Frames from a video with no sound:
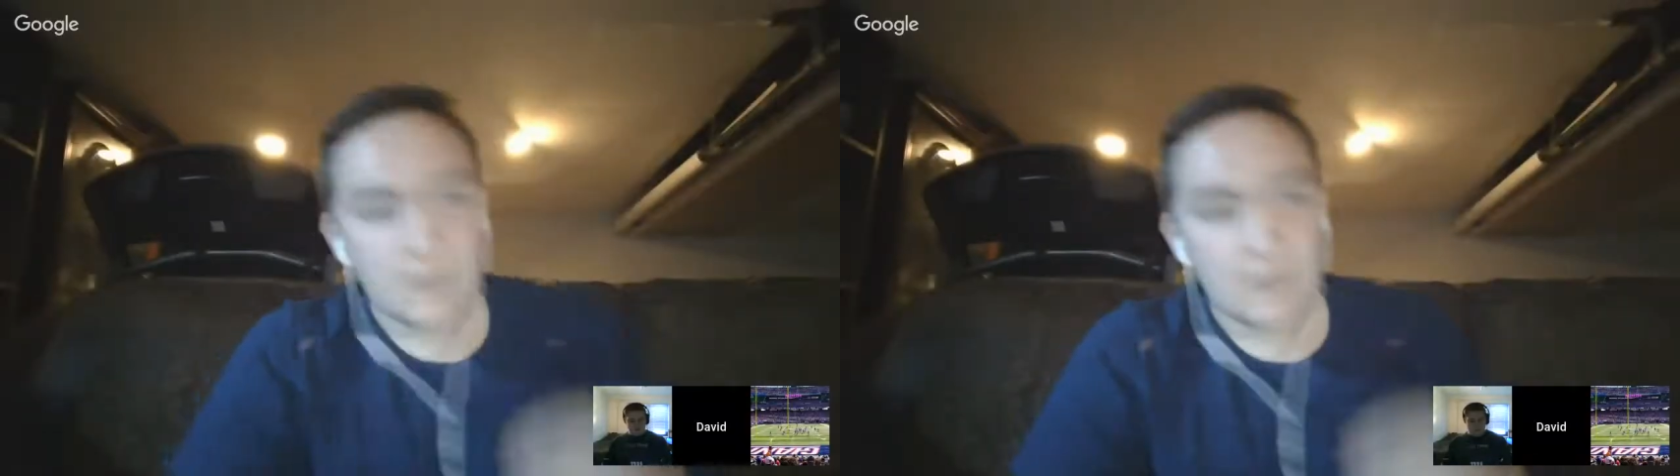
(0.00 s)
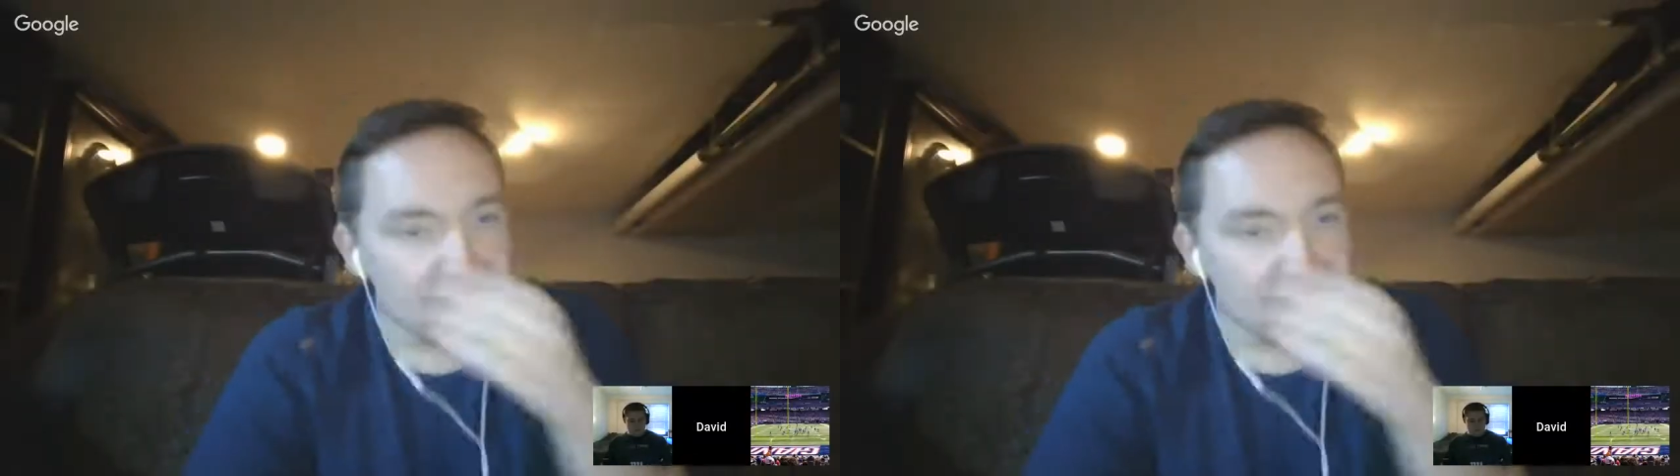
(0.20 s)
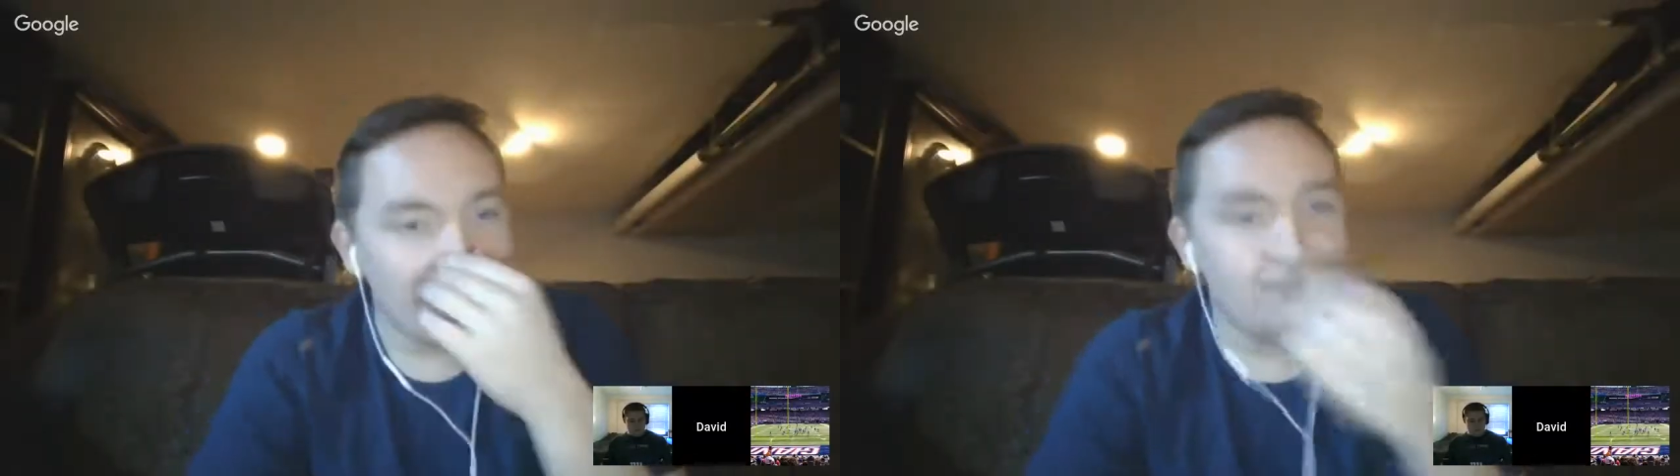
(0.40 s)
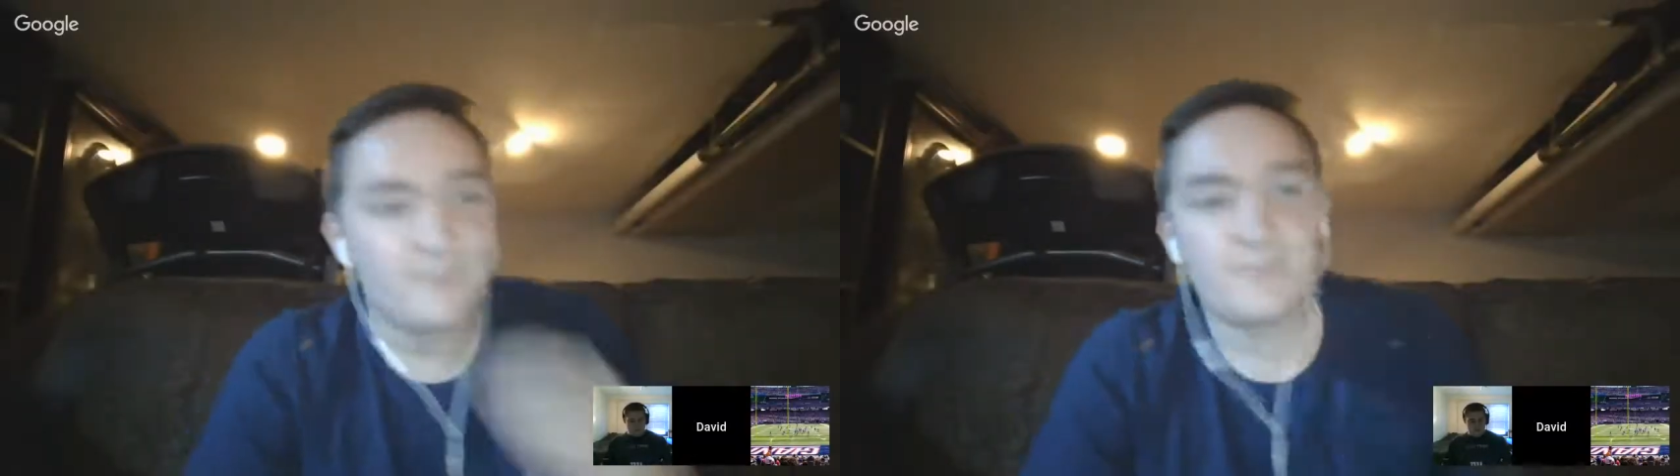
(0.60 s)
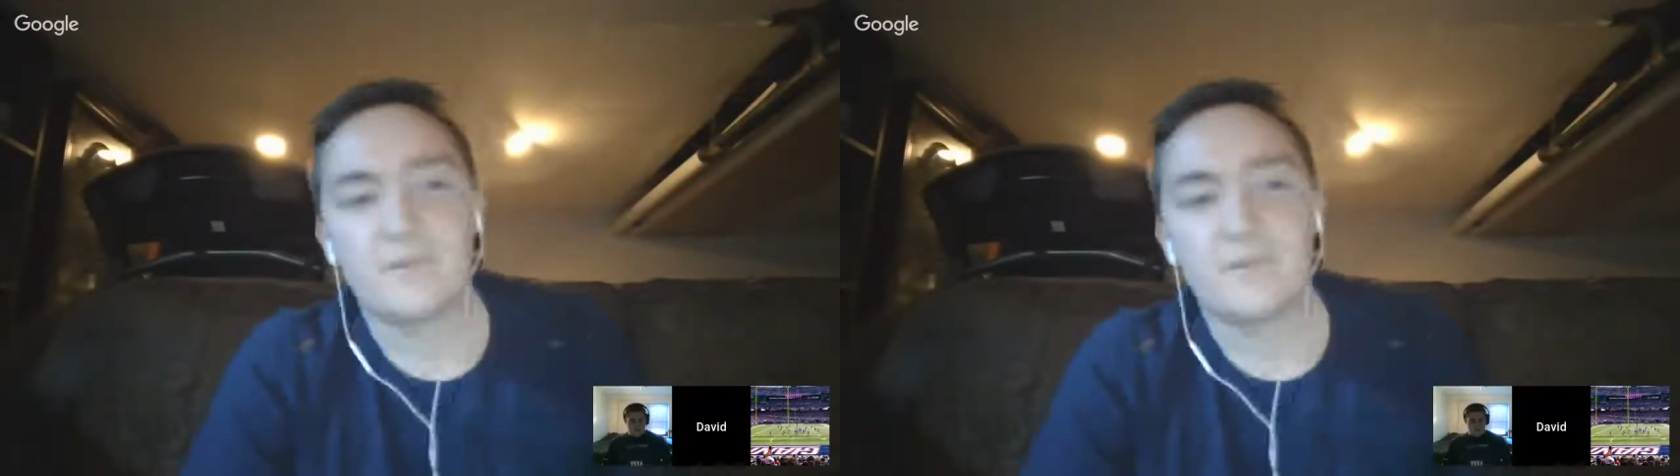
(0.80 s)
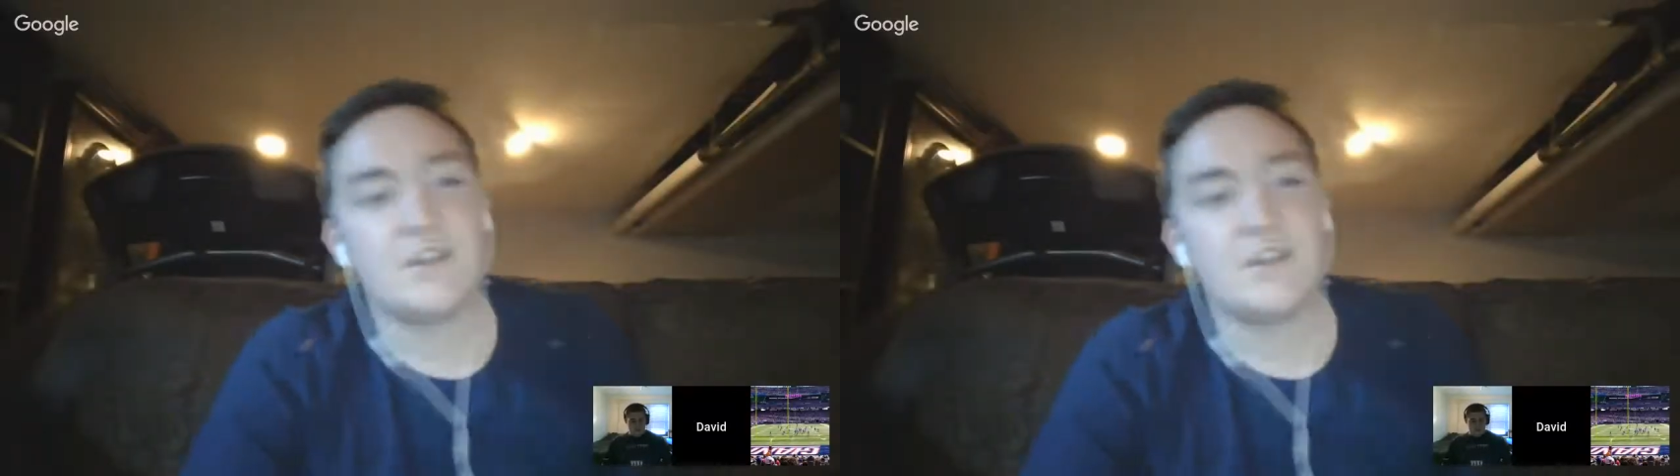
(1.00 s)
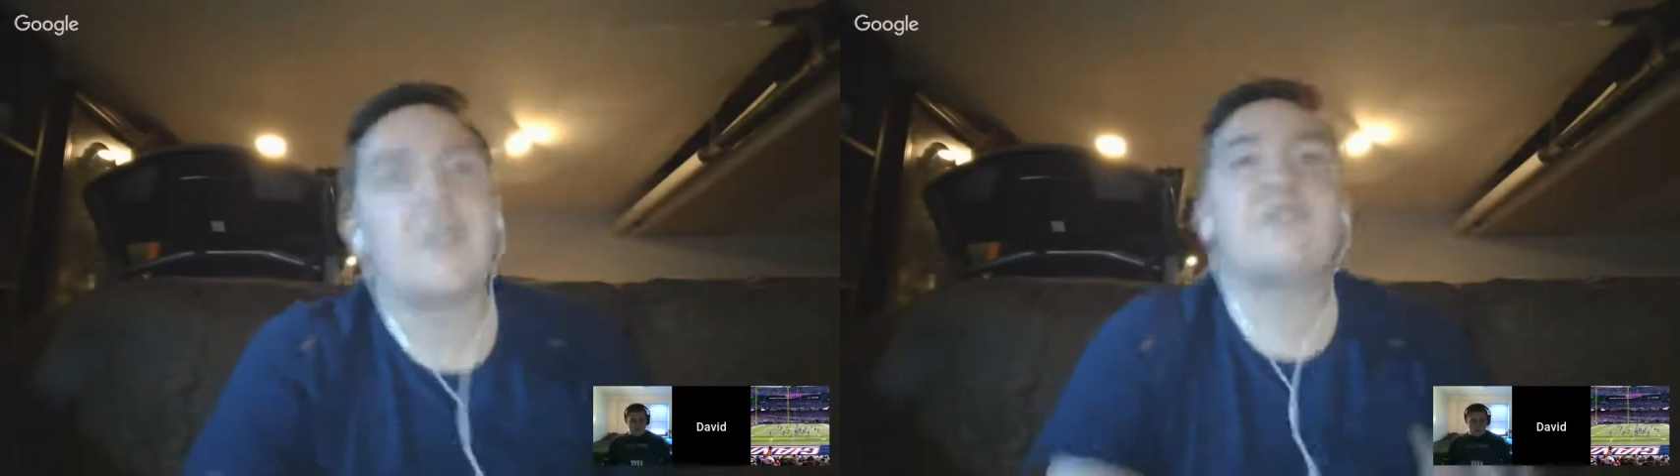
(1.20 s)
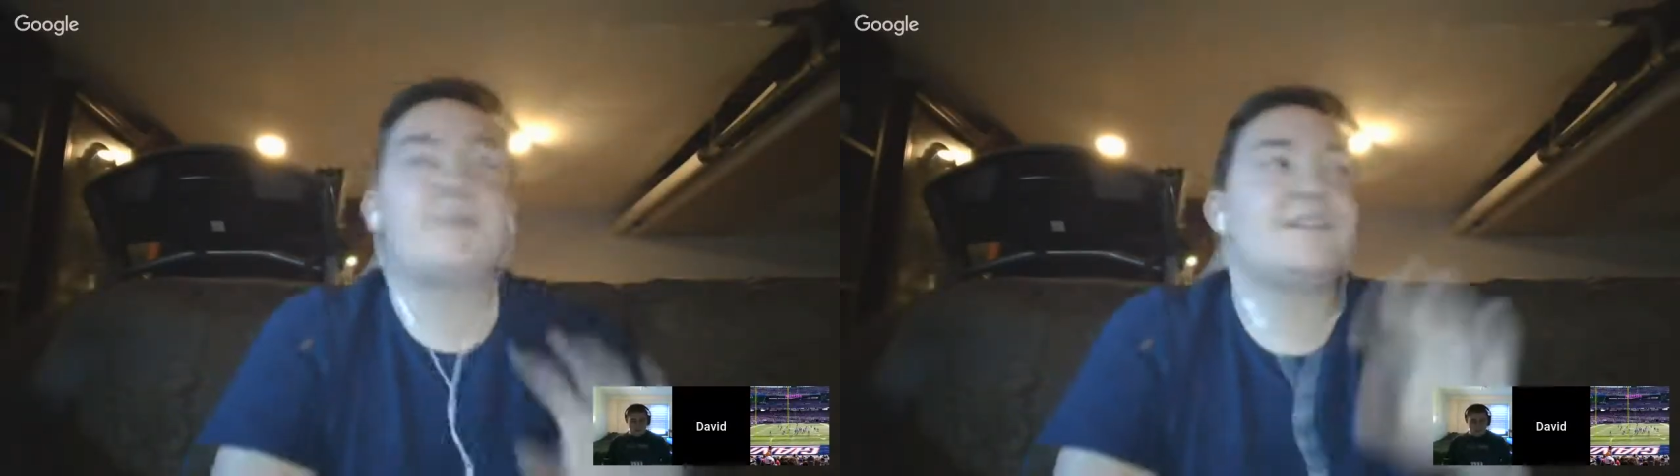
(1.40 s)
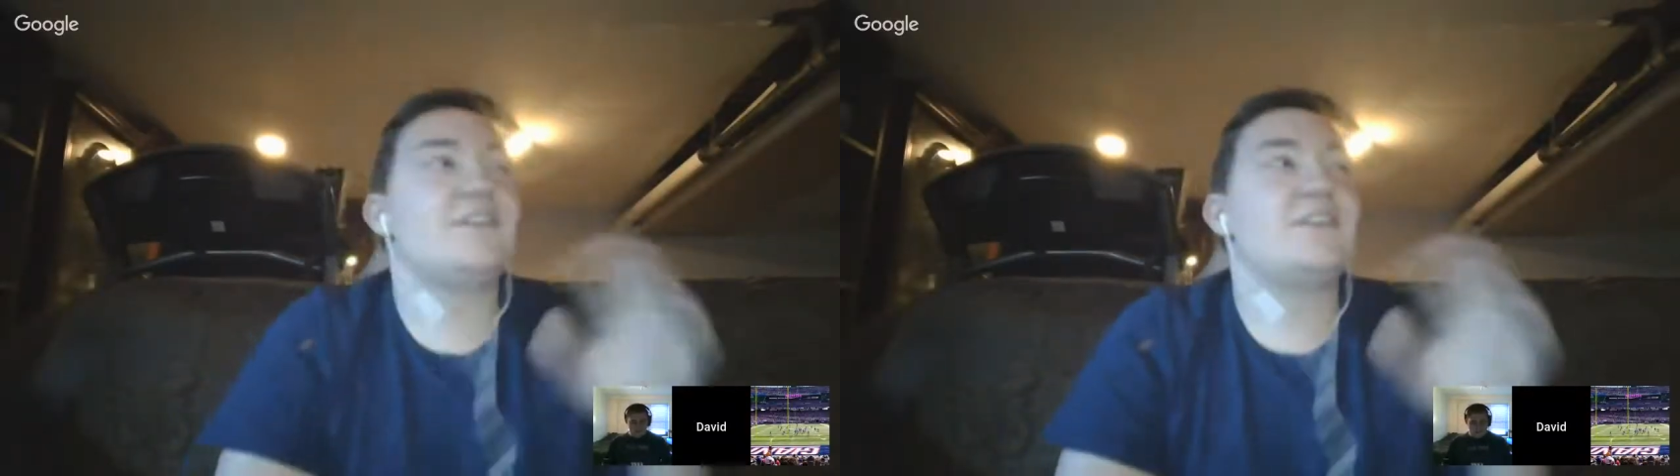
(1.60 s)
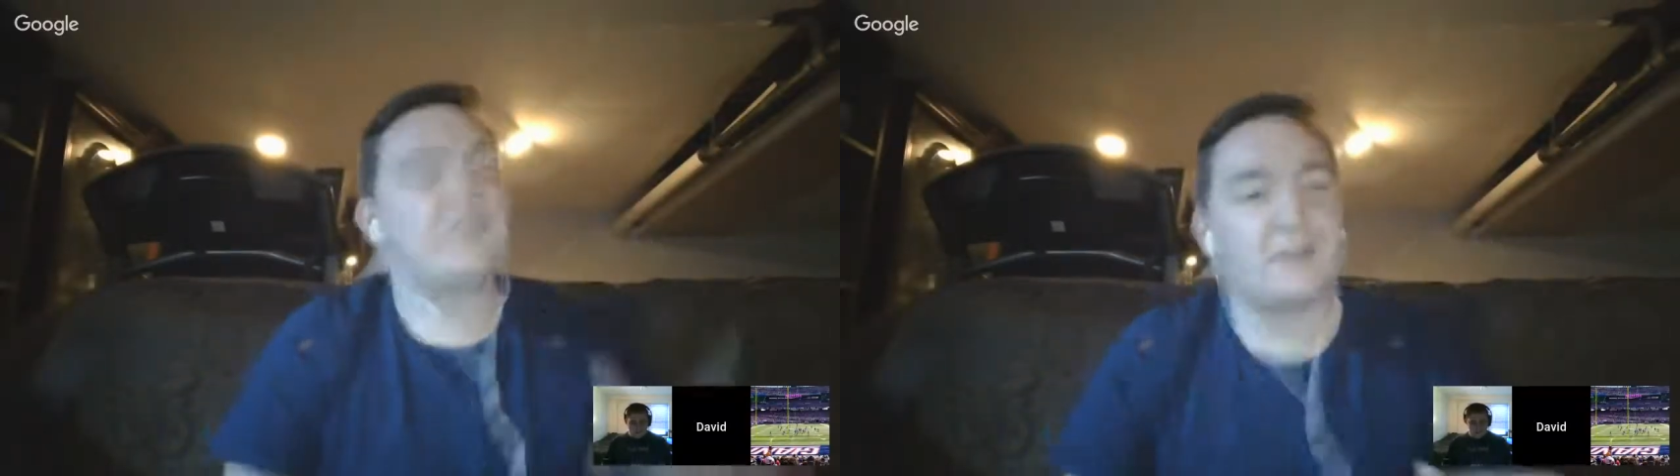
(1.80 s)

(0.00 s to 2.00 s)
they don't have